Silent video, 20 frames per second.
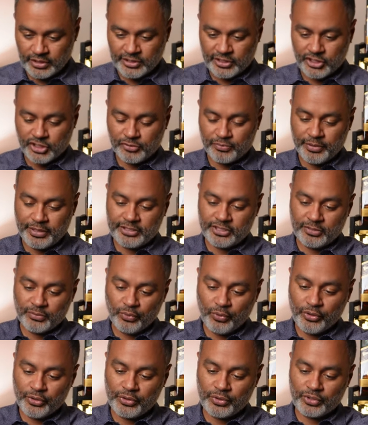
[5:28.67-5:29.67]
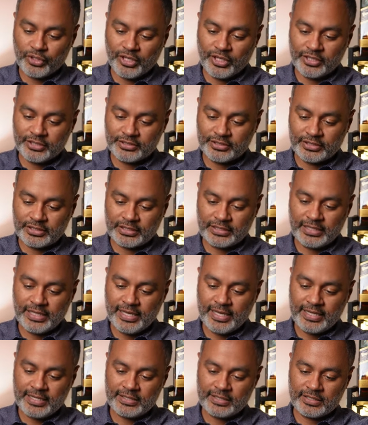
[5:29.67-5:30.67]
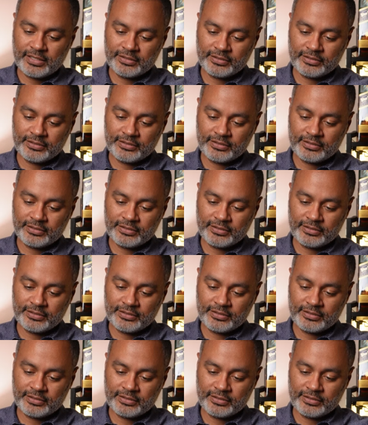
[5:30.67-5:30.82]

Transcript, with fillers: let's express the moils onto the glass,